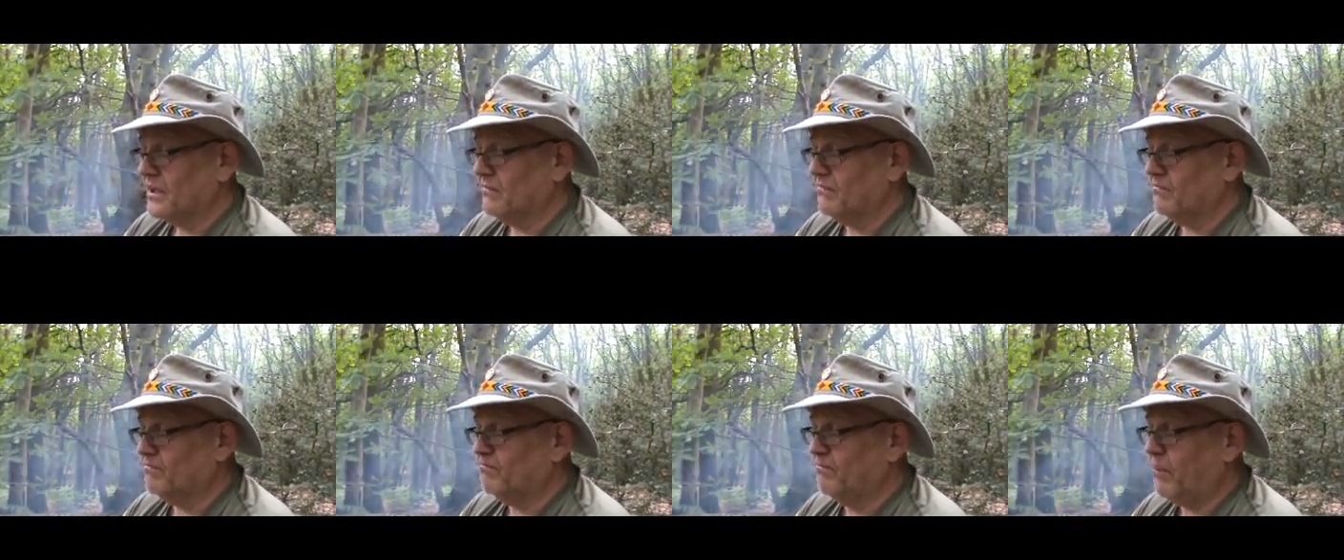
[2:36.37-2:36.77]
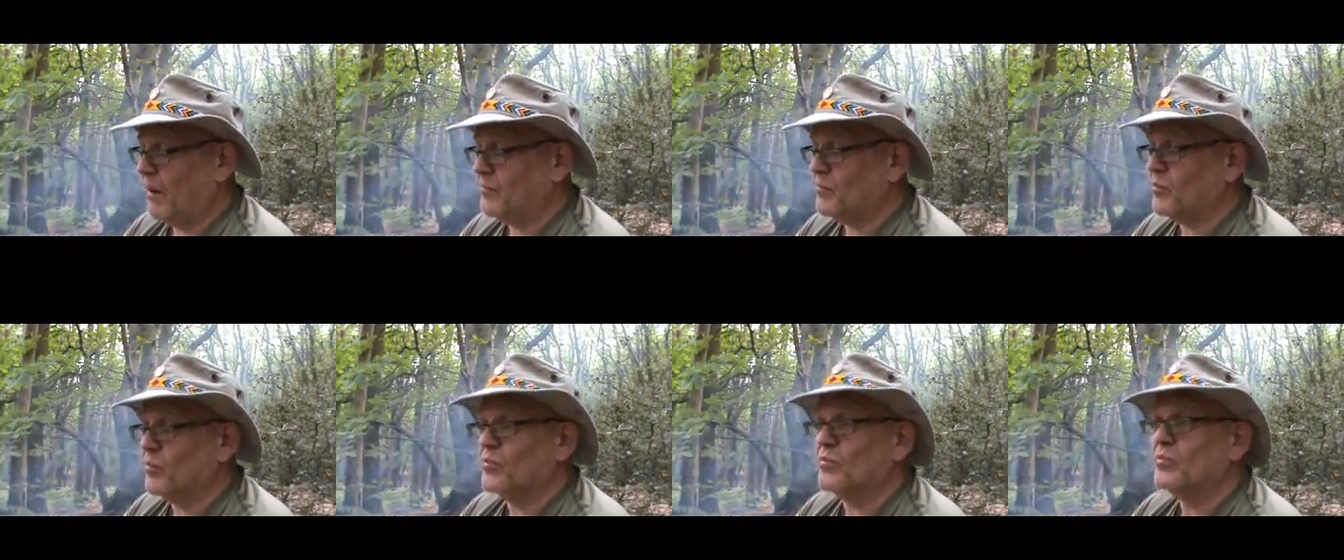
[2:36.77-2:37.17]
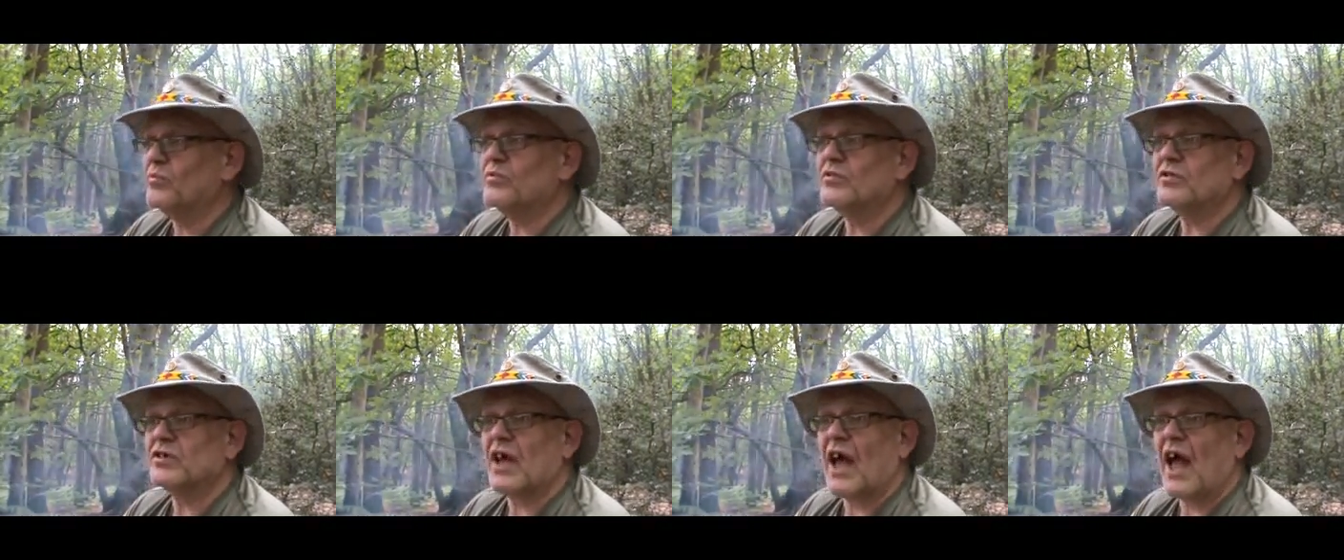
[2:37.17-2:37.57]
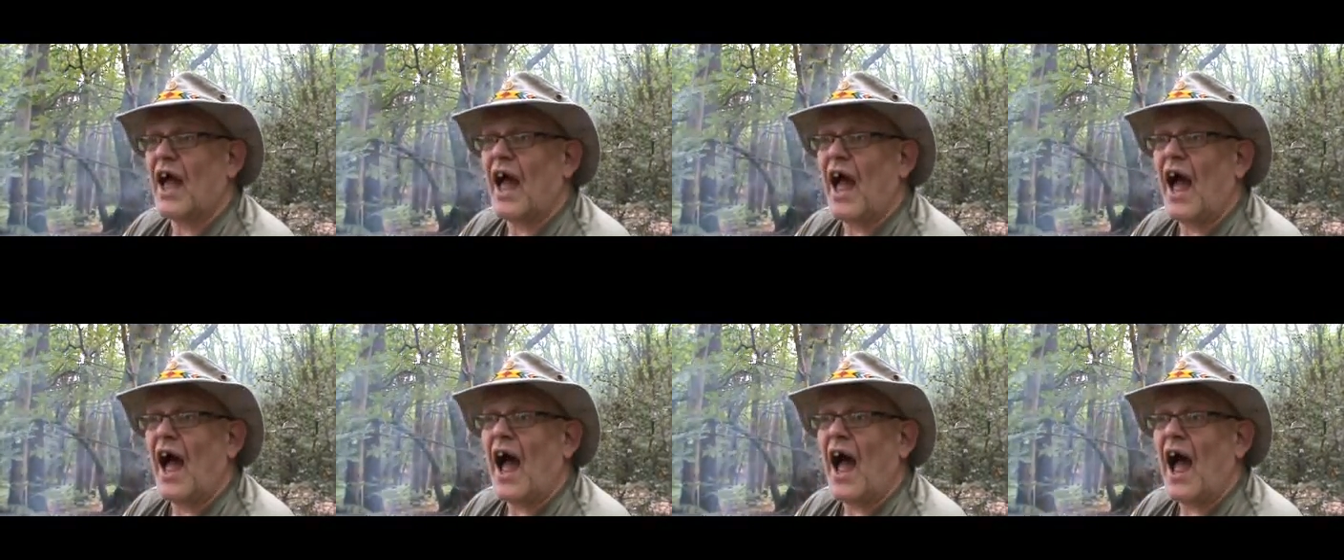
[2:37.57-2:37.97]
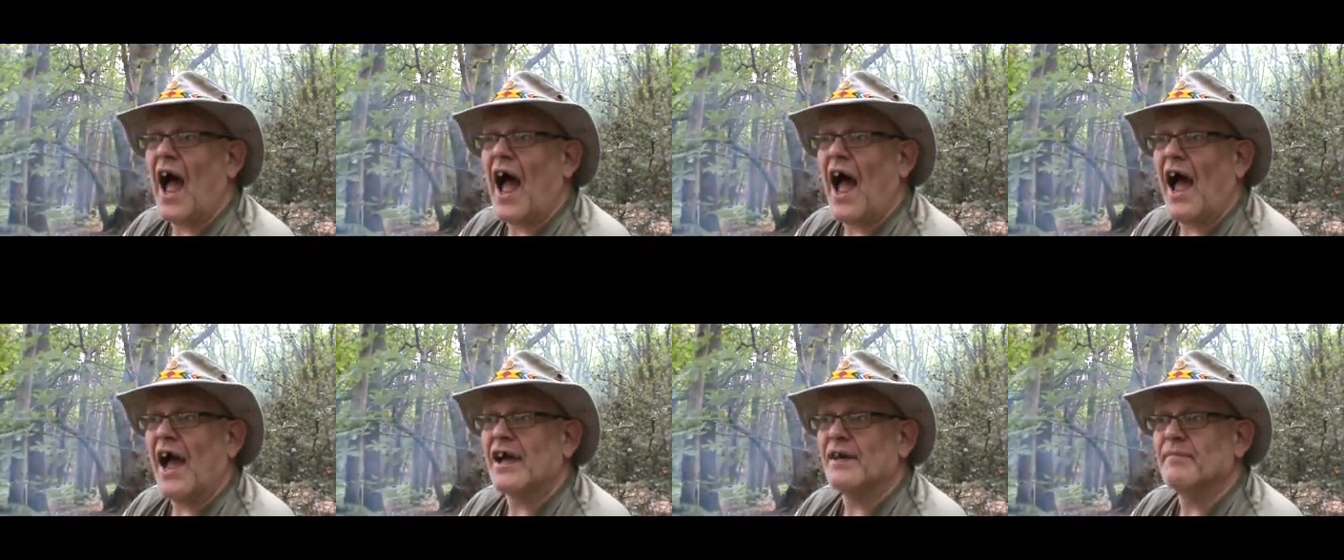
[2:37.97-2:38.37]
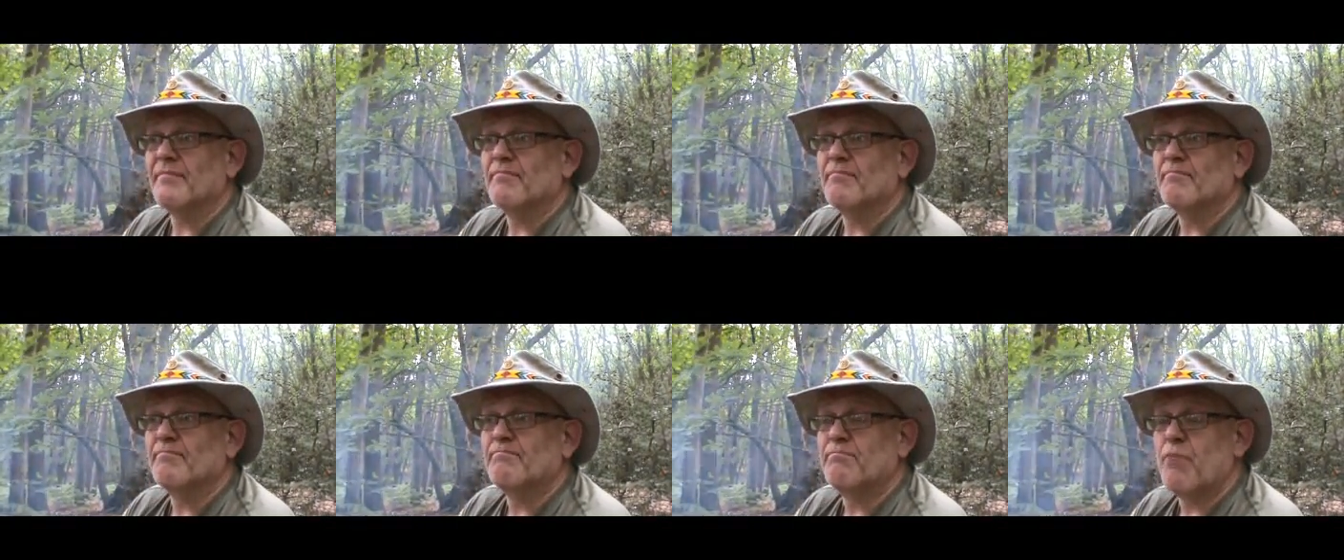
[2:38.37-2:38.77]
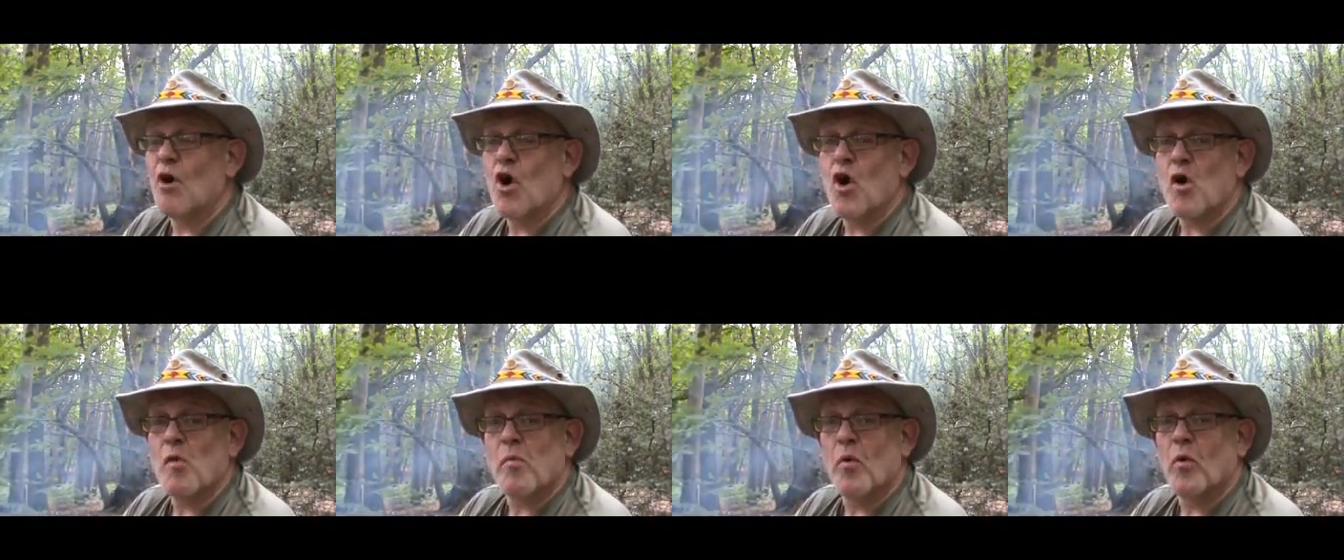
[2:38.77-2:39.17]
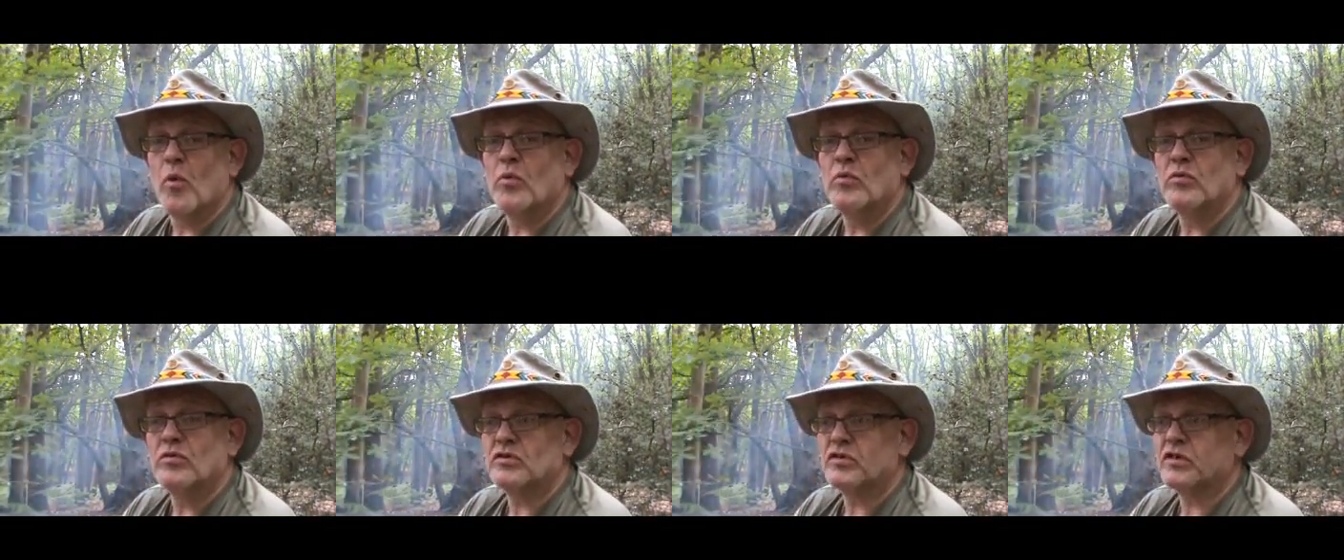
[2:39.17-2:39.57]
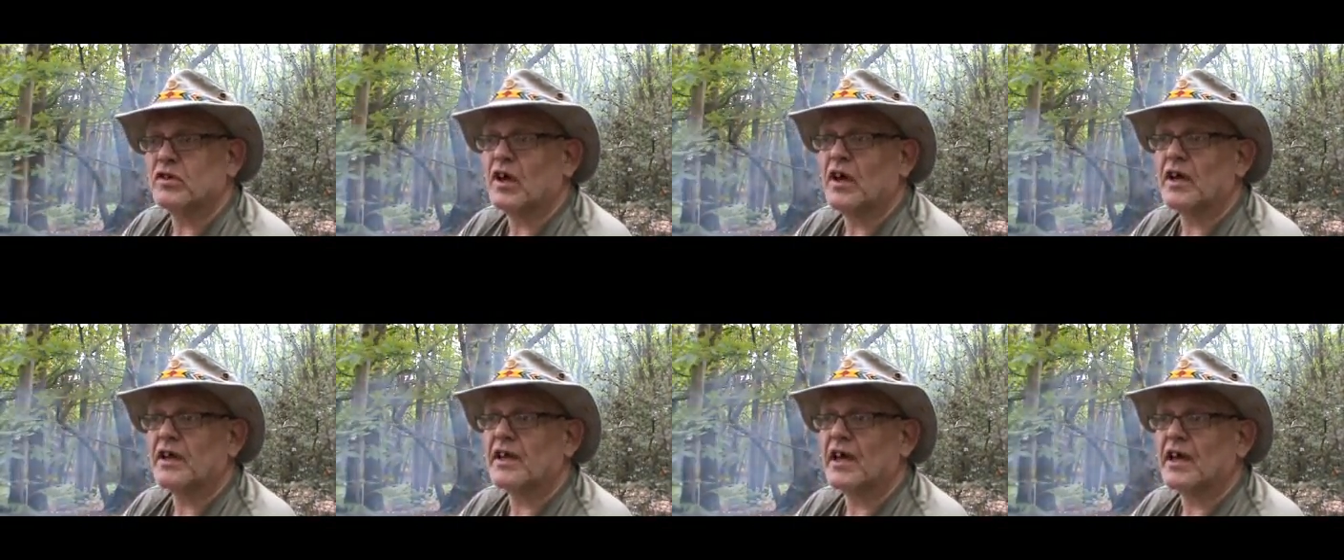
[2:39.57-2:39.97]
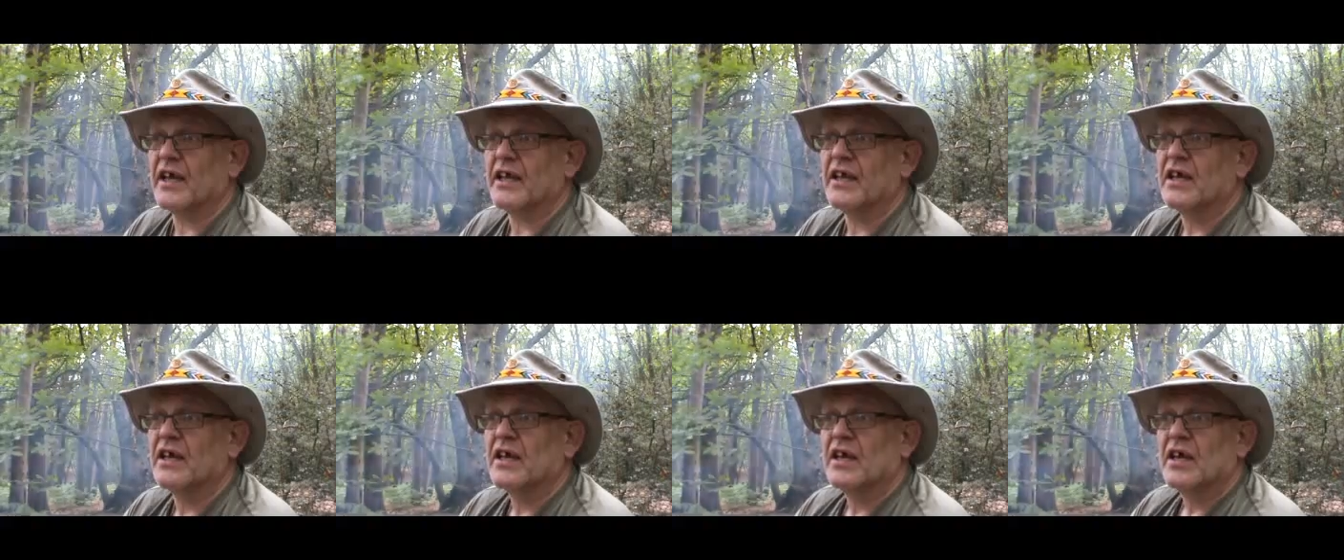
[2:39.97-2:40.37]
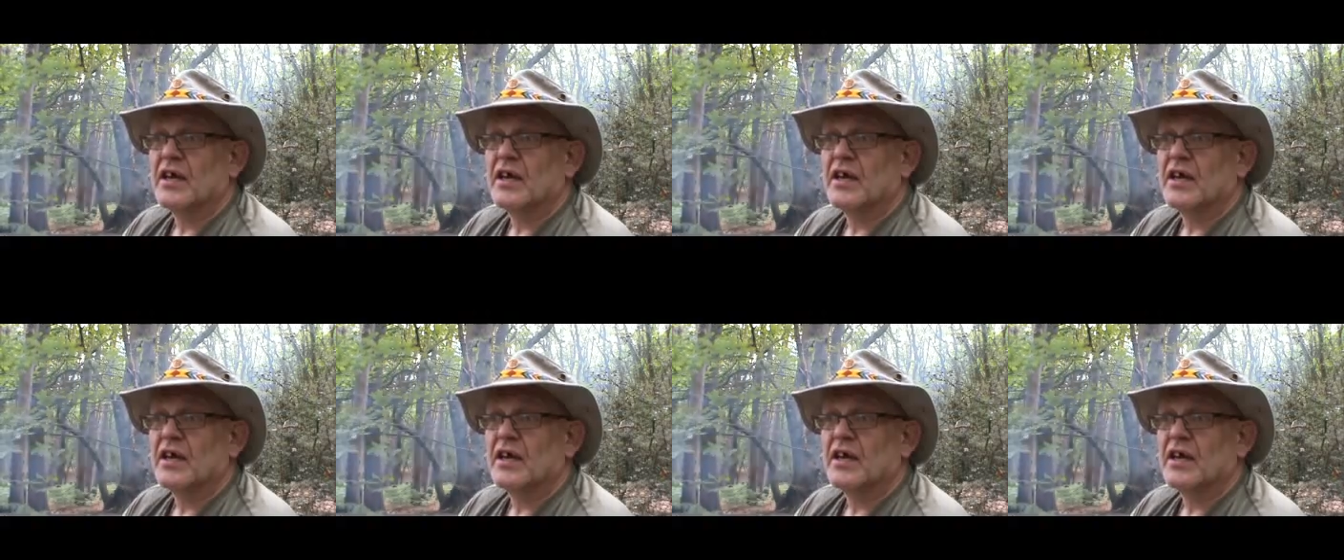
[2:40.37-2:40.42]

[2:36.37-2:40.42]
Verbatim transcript: it bubbles and burbles like a